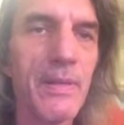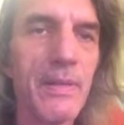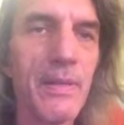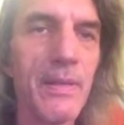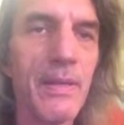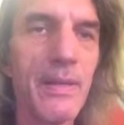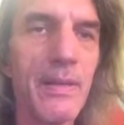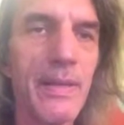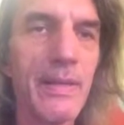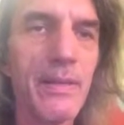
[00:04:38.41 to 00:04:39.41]

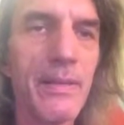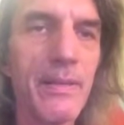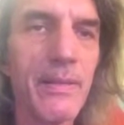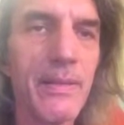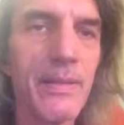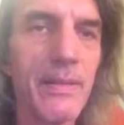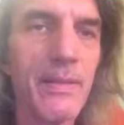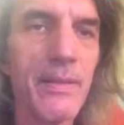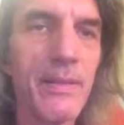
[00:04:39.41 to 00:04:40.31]
Nothing is said.